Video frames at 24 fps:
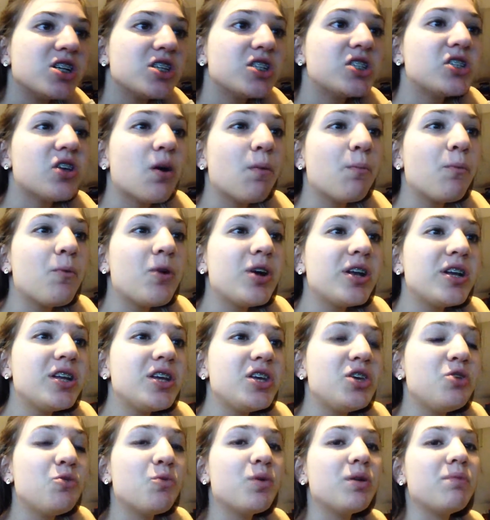Someone
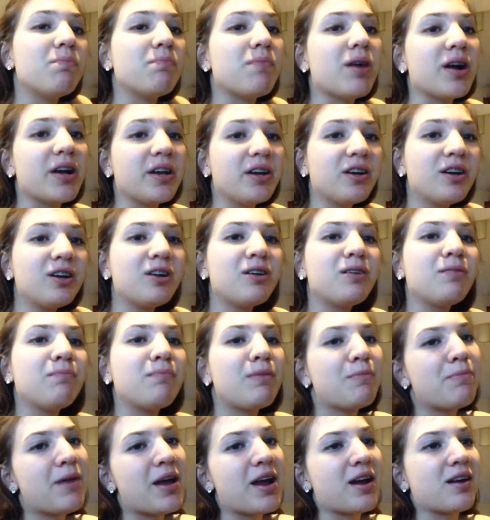you admire?
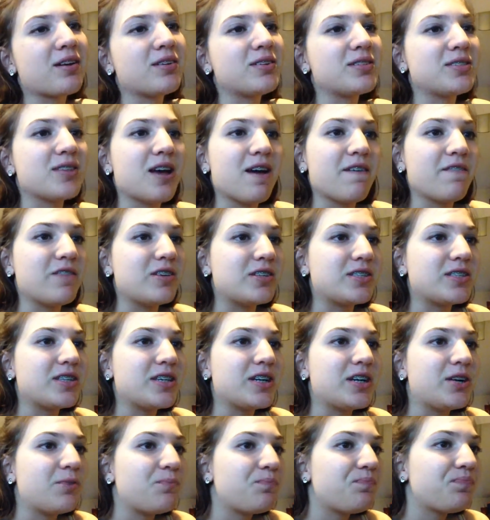My parents,
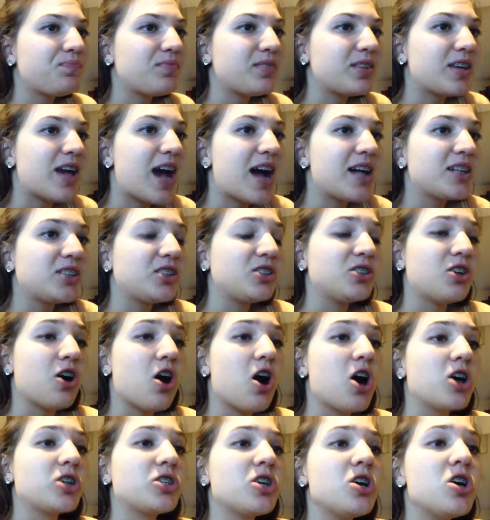obviously. Cats or
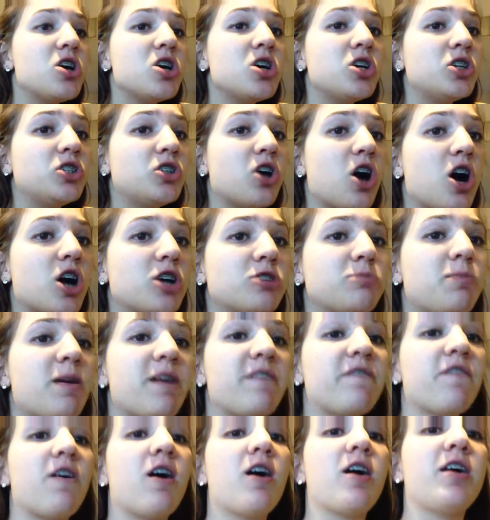dogs? Dogs
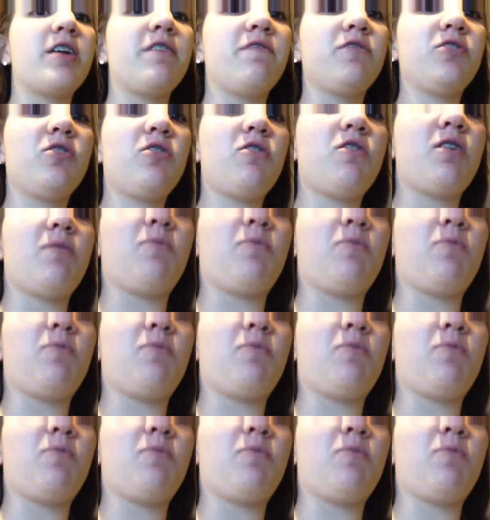by far, even though